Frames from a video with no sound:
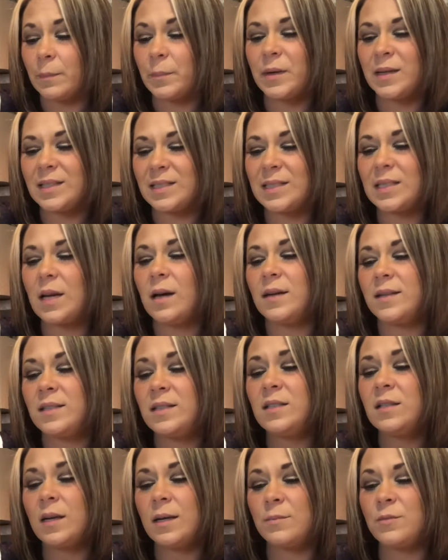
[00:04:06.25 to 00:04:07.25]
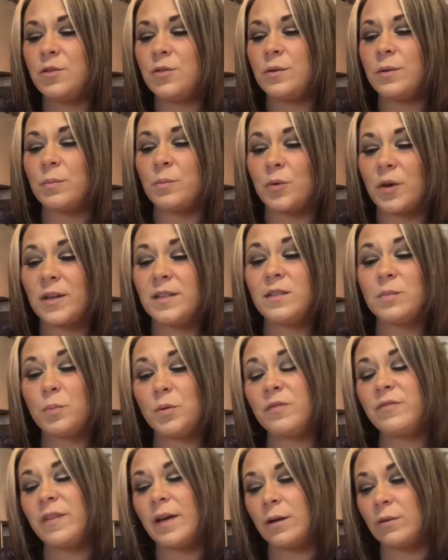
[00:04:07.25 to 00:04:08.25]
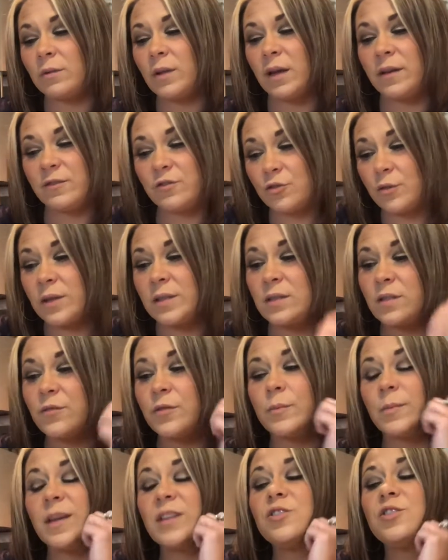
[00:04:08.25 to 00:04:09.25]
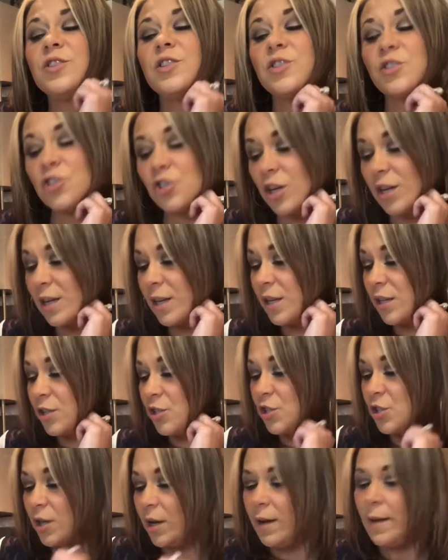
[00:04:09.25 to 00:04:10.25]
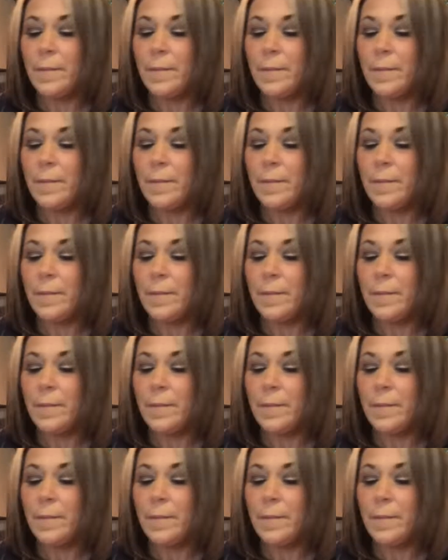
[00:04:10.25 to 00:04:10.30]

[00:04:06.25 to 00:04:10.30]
but it's kind of time to embrace profound life transformation and change.